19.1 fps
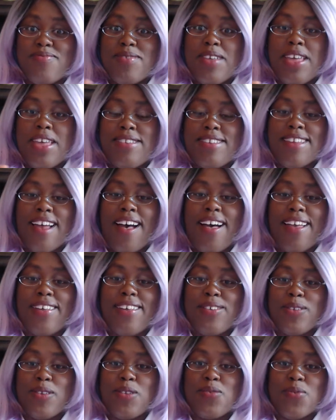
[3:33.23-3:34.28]

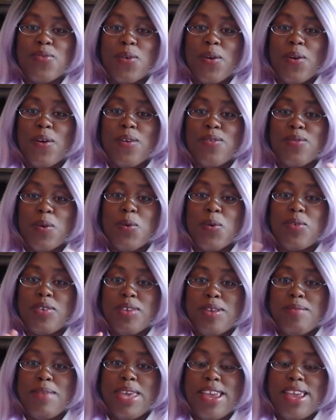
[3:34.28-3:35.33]
styles for
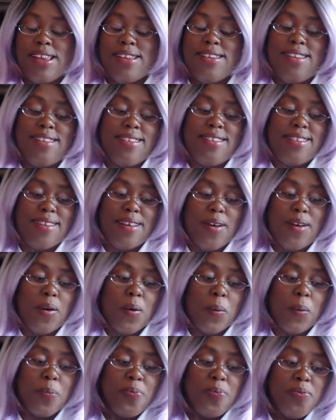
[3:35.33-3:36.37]
Rosen Maiden. So
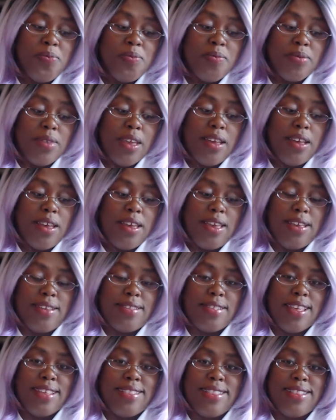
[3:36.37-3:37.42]
it,
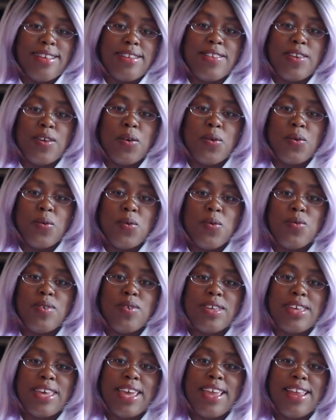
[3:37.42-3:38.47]
the two
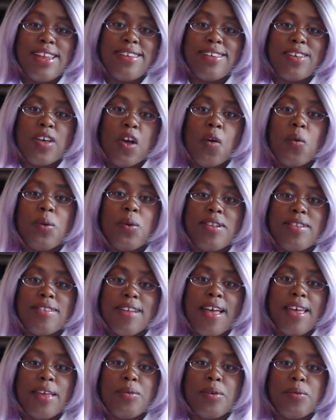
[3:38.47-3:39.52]
can
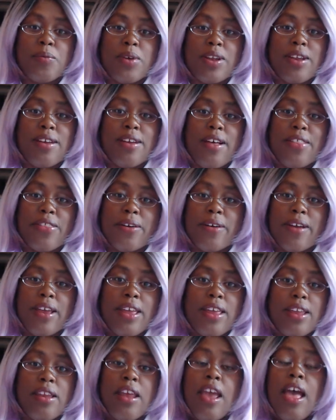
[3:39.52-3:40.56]
coincide with one another.
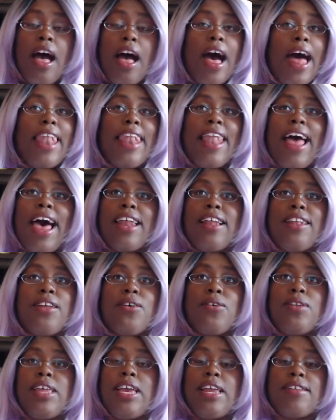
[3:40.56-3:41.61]
And a lot of
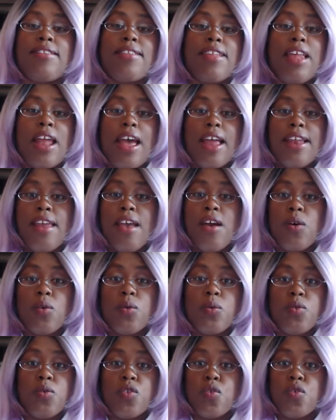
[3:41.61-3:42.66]
Lolitas that I
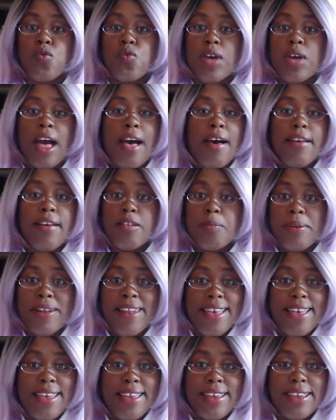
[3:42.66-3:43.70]
know do
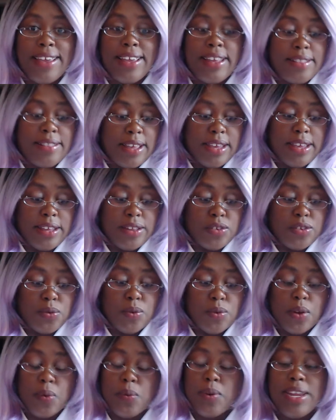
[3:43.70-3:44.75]
cosplay. They do
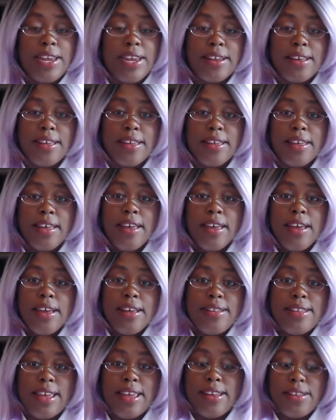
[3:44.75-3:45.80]
Lolita.
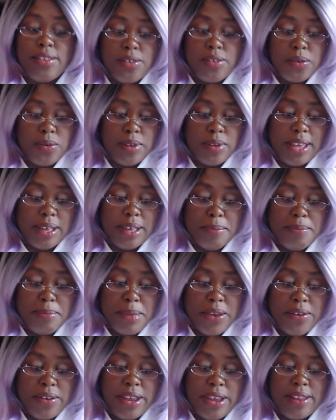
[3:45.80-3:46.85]
They do, like, a
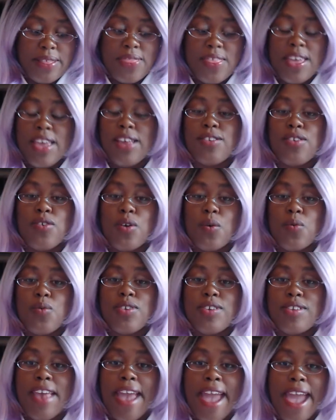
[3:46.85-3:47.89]
myriad of things. You don't
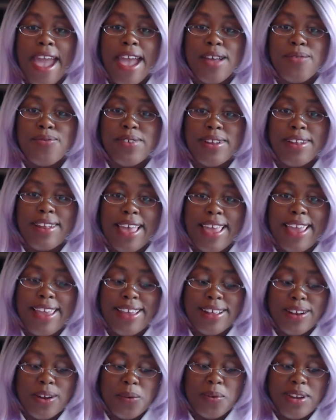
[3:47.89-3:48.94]
just have to like
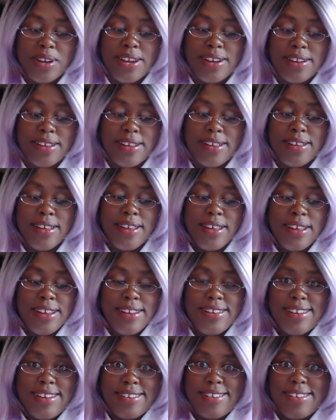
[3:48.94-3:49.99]
Lolita
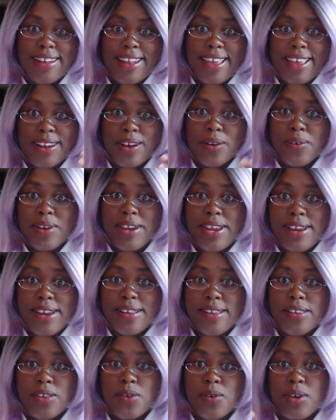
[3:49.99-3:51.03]
just to like
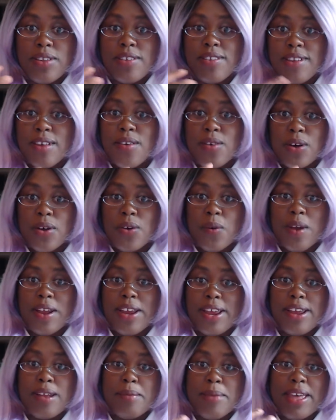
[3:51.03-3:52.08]
Lolita. You can still go to an
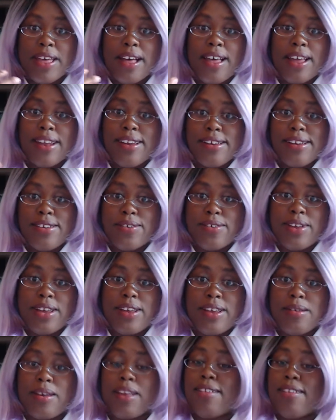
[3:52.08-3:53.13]
anime con and enjoy
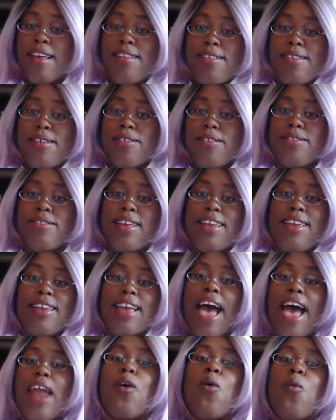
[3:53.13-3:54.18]
anime, because I still, like,
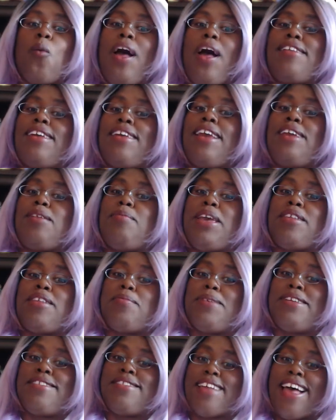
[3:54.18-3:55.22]
I don't watch anime as
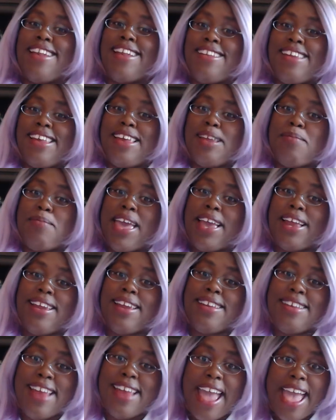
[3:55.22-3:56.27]
much as I did back in the
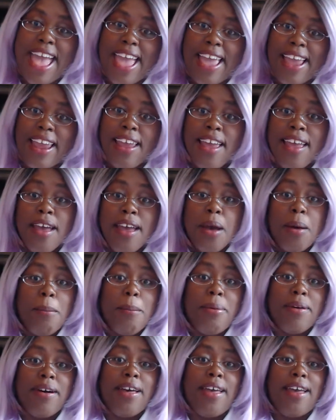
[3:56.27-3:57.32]
day,
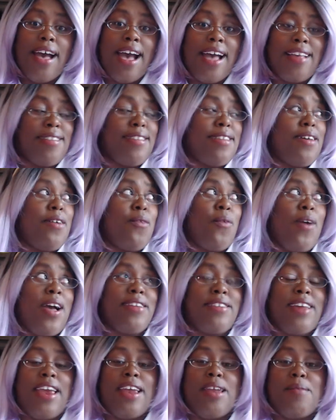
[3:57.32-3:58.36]
but I still watch
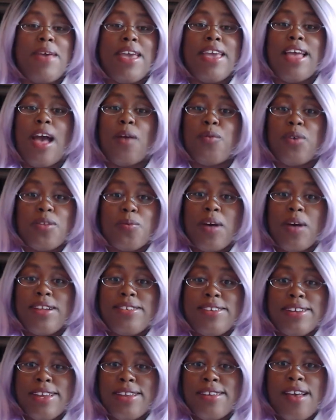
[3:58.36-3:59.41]
anime.
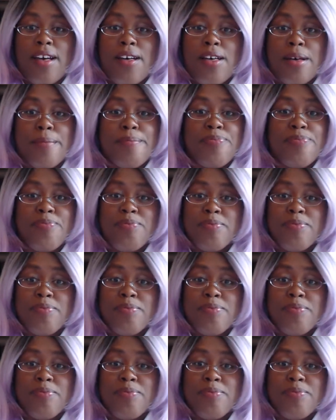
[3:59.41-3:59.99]
I was